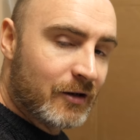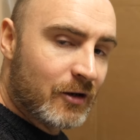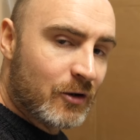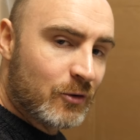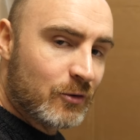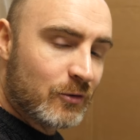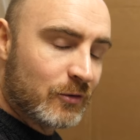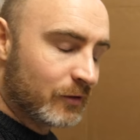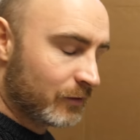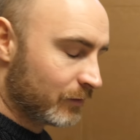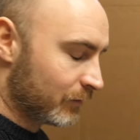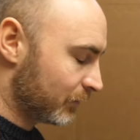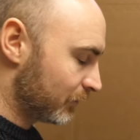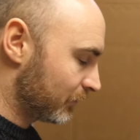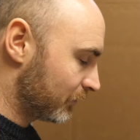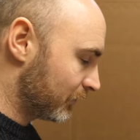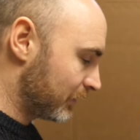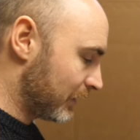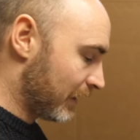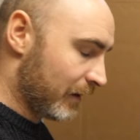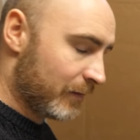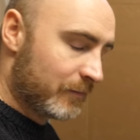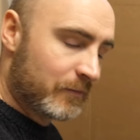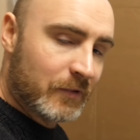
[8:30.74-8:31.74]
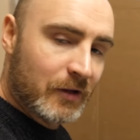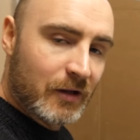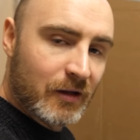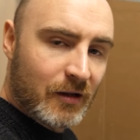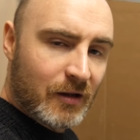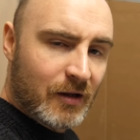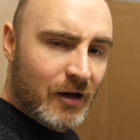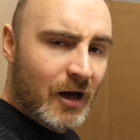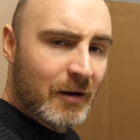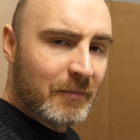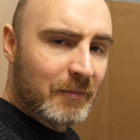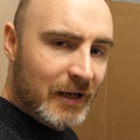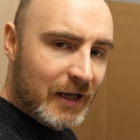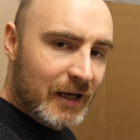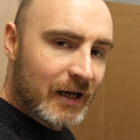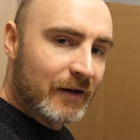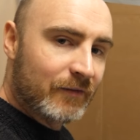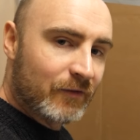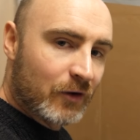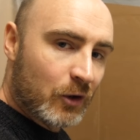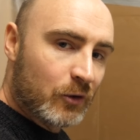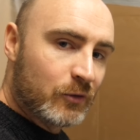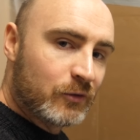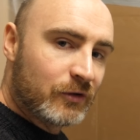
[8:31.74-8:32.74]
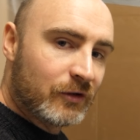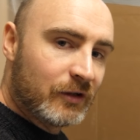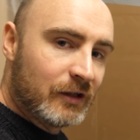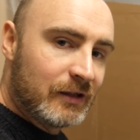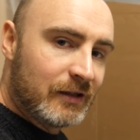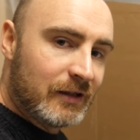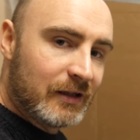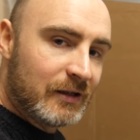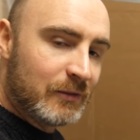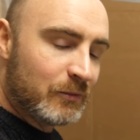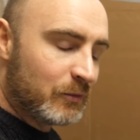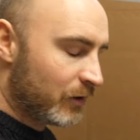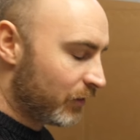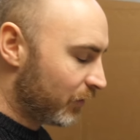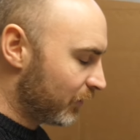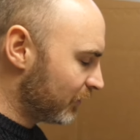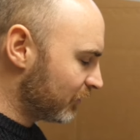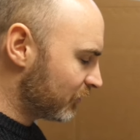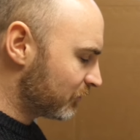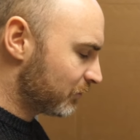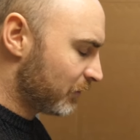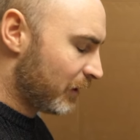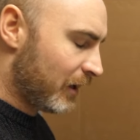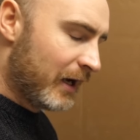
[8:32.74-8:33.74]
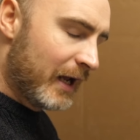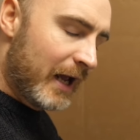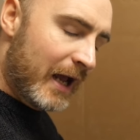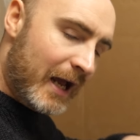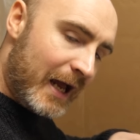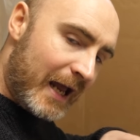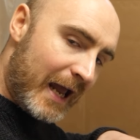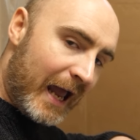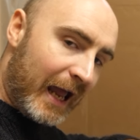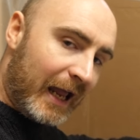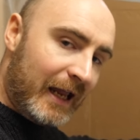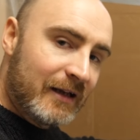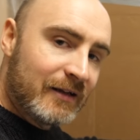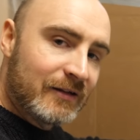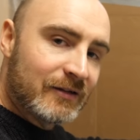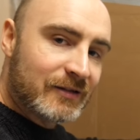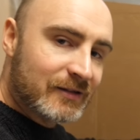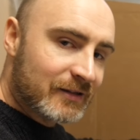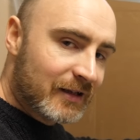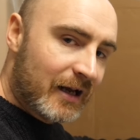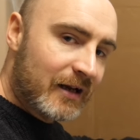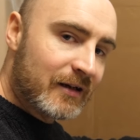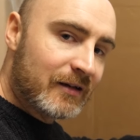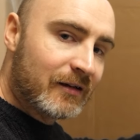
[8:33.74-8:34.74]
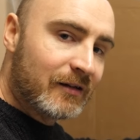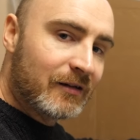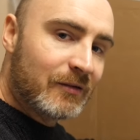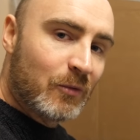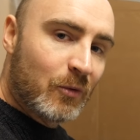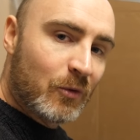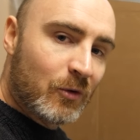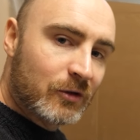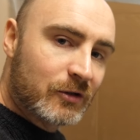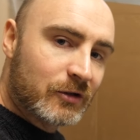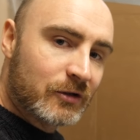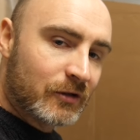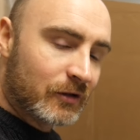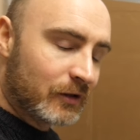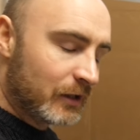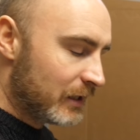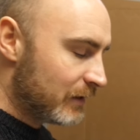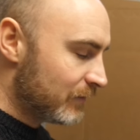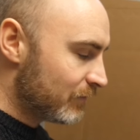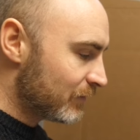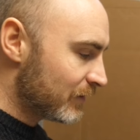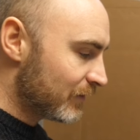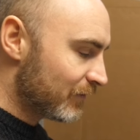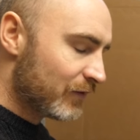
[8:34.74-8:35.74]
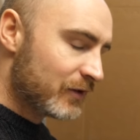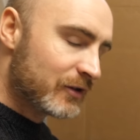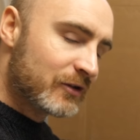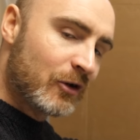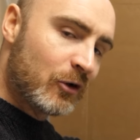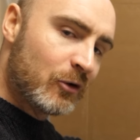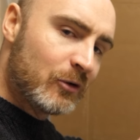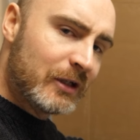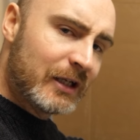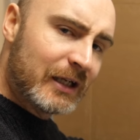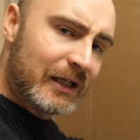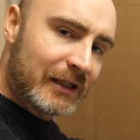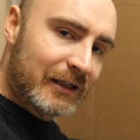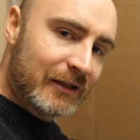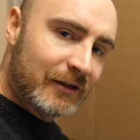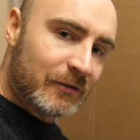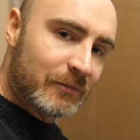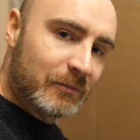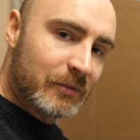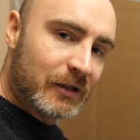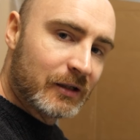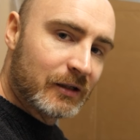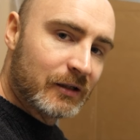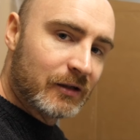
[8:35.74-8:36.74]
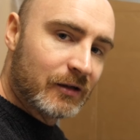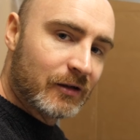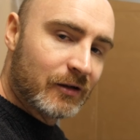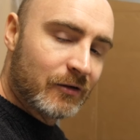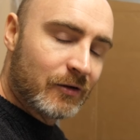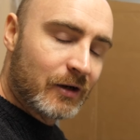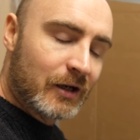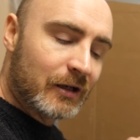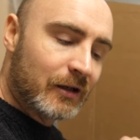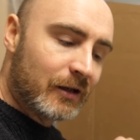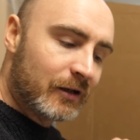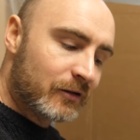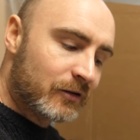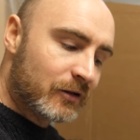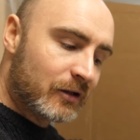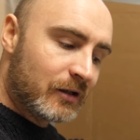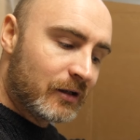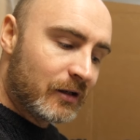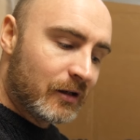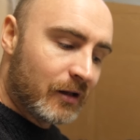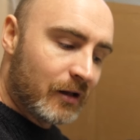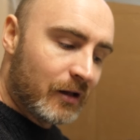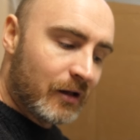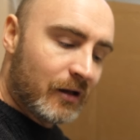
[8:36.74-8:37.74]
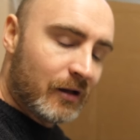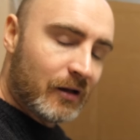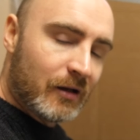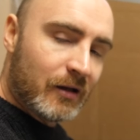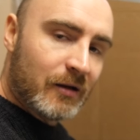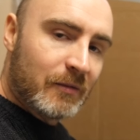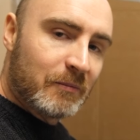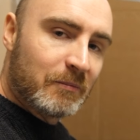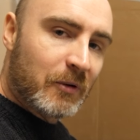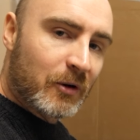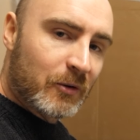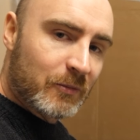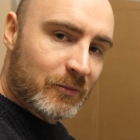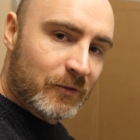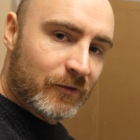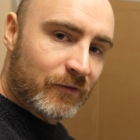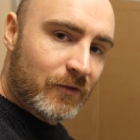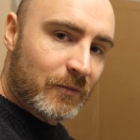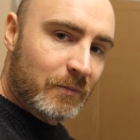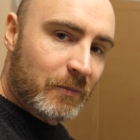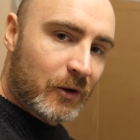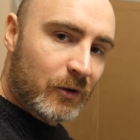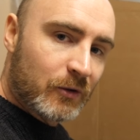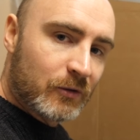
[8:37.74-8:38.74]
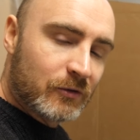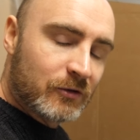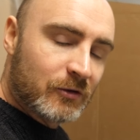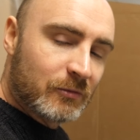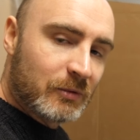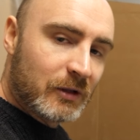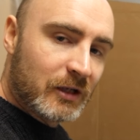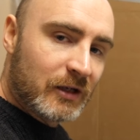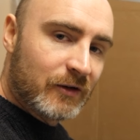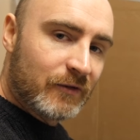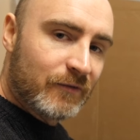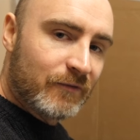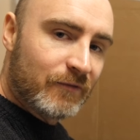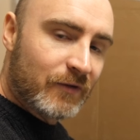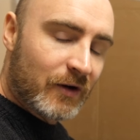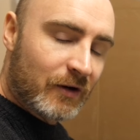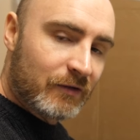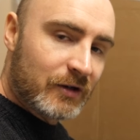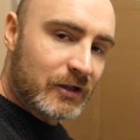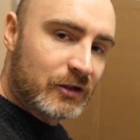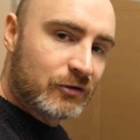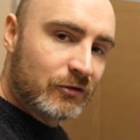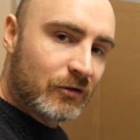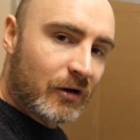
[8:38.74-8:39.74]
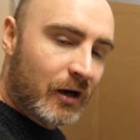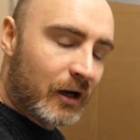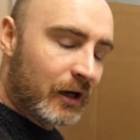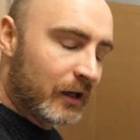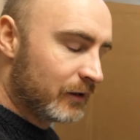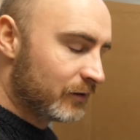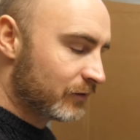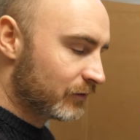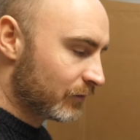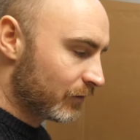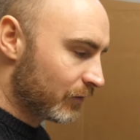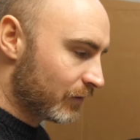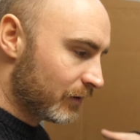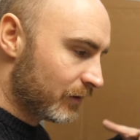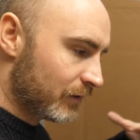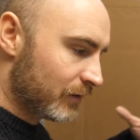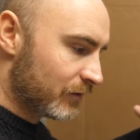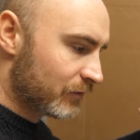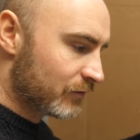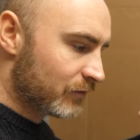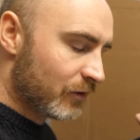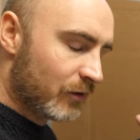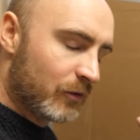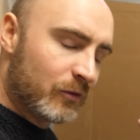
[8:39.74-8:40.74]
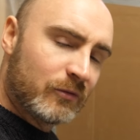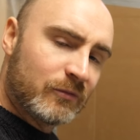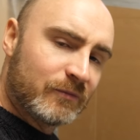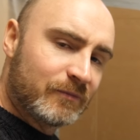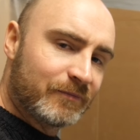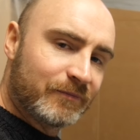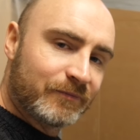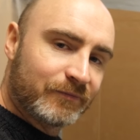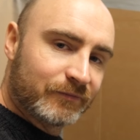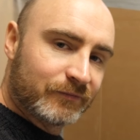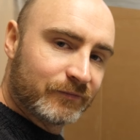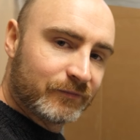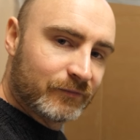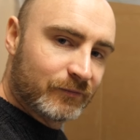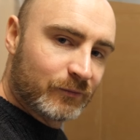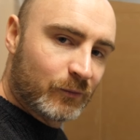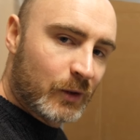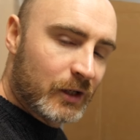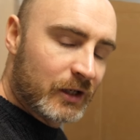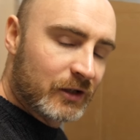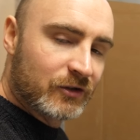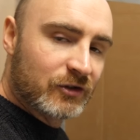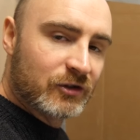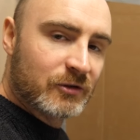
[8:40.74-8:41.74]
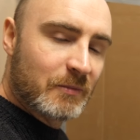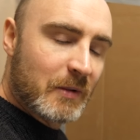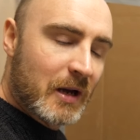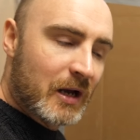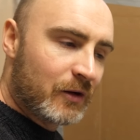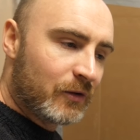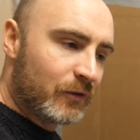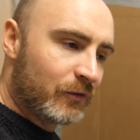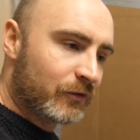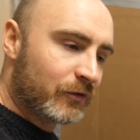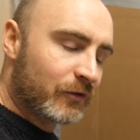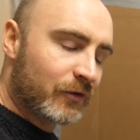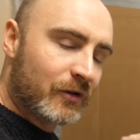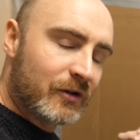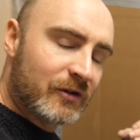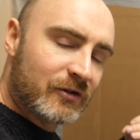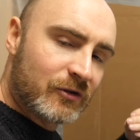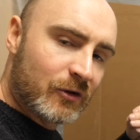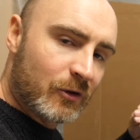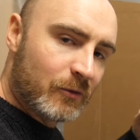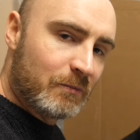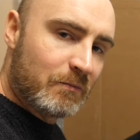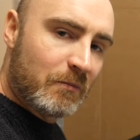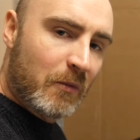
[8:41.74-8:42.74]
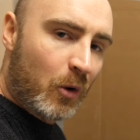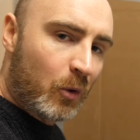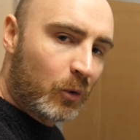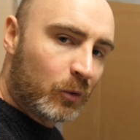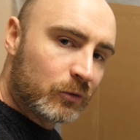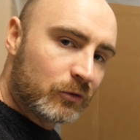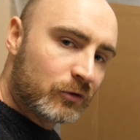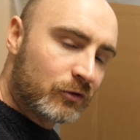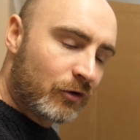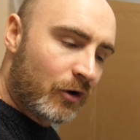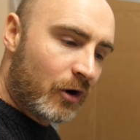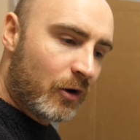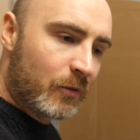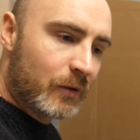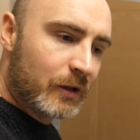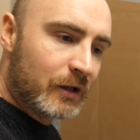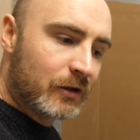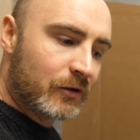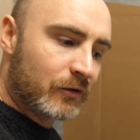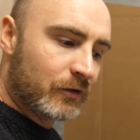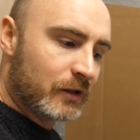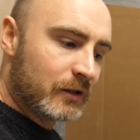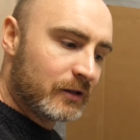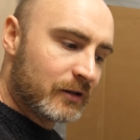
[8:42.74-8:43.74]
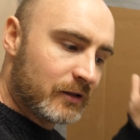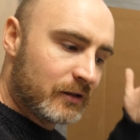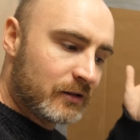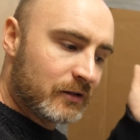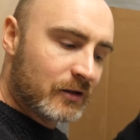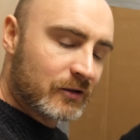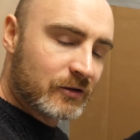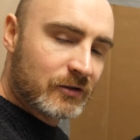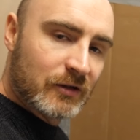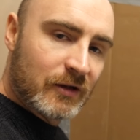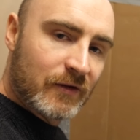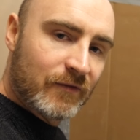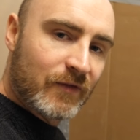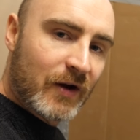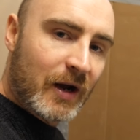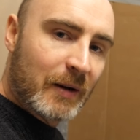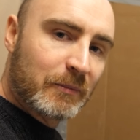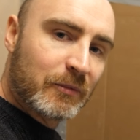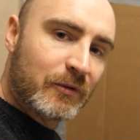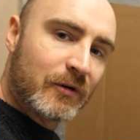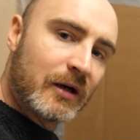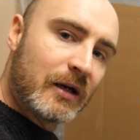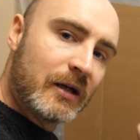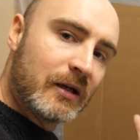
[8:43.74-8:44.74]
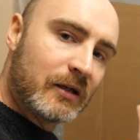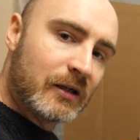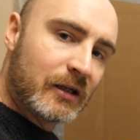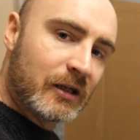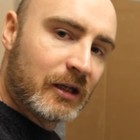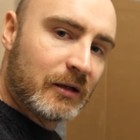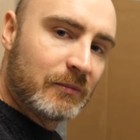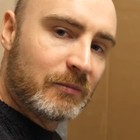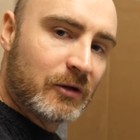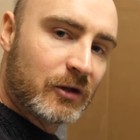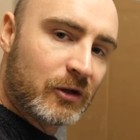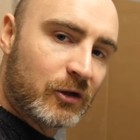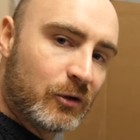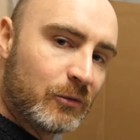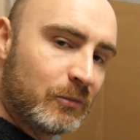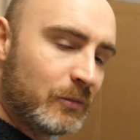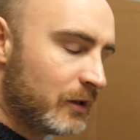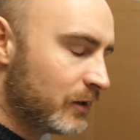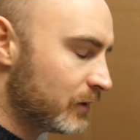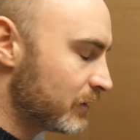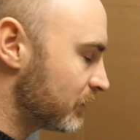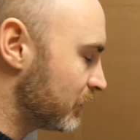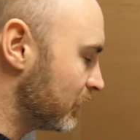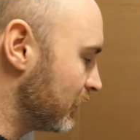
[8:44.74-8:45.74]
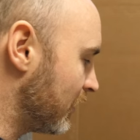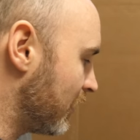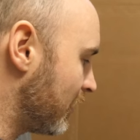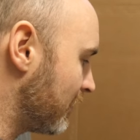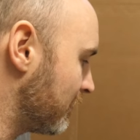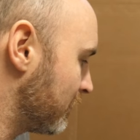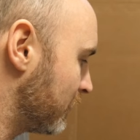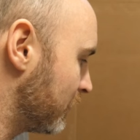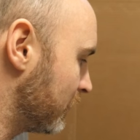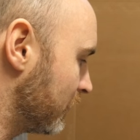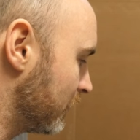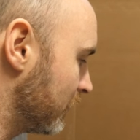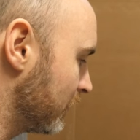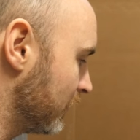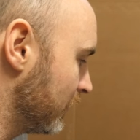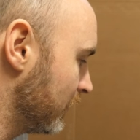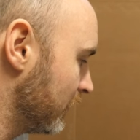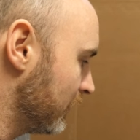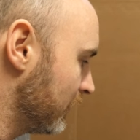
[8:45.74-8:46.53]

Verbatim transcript: know yeah, I may have OCD with this, but I, I, hate standing water, even if it's only a little bit, you know. I like the bottom of the boat to be very dry so that there's no weird smells or there's no mold growing or it, it doesn't evaporate and keep the humidity up and